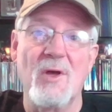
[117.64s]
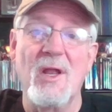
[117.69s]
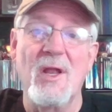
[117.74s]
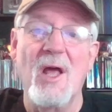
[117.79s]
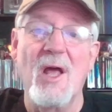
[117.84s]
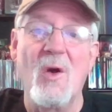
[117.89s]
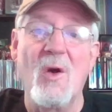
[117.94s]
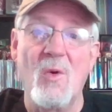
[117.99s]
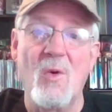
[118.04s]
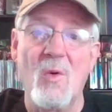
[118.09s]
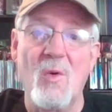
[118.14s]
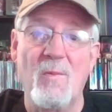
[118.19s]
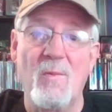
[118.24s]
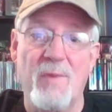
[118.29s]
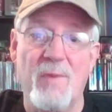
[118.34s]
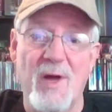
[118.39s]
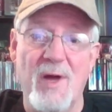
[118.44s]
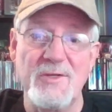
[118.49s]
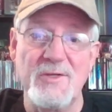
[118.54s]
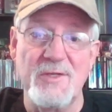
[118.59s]
a whole
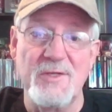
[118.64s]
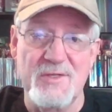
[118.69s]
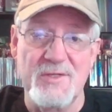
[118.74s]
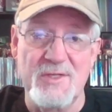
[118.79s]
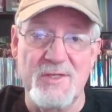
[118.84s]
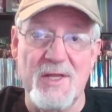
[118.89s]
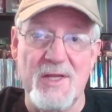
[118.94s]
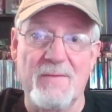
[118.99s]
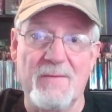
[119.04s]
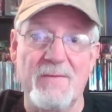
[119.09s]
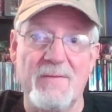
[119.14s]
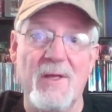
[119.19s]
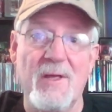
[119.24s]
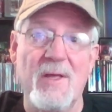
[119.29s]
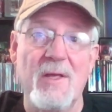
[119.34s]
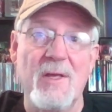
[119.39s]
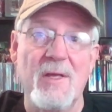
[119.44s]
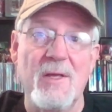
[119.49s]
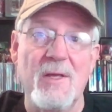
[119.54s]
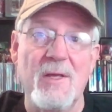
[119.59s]
bunch of stuff.
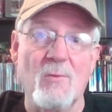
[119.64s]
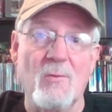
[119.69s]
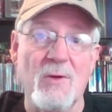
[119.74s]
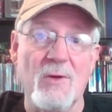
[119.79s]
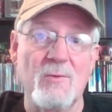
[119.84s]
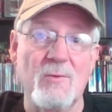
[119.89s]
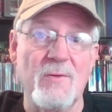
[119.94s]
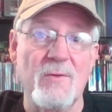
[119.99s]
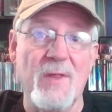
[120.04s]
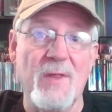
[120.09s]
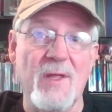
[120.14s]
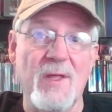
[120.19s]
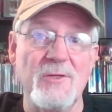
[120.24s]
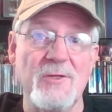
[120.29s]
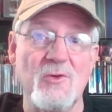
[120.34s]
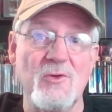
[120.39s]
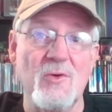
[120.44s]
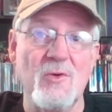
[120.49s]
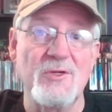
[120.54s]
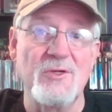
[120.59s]
Worked with uh,
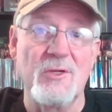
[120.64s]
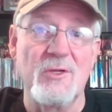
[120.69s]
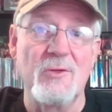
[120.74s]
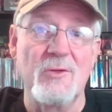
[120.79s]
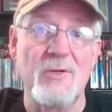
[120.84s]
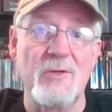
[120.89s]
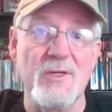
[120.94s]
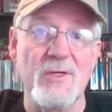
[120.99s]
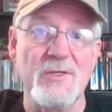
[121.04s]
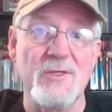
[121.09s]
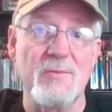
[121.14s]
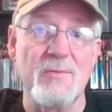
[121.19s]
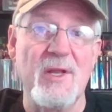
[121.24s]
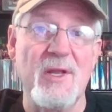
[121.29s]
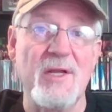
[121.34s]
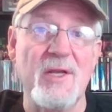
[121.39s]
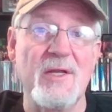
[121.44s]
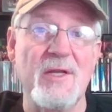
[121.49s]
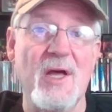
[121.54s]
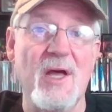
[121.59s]
George Lucas
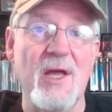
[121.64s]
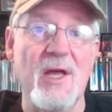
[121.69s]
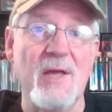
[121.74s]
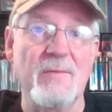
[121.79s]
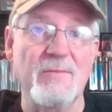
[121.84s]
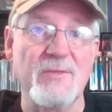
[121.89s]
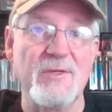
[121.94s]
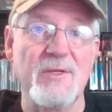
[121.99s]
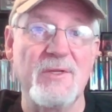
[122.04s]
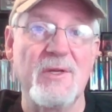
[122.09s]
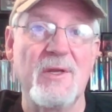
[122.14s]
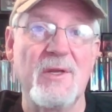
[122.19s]
many times.